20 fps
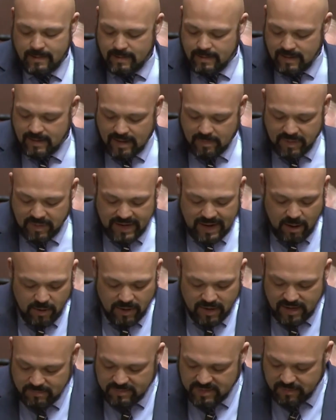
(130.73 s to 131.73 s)
But now
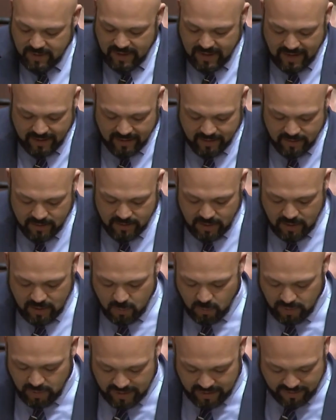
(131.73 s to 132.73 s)
it comes back
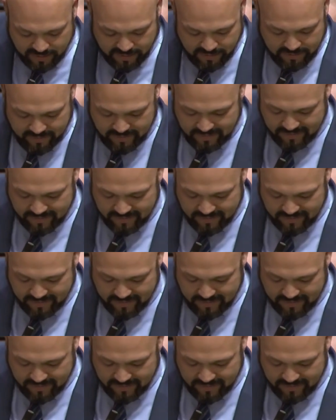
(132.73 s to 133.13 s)
with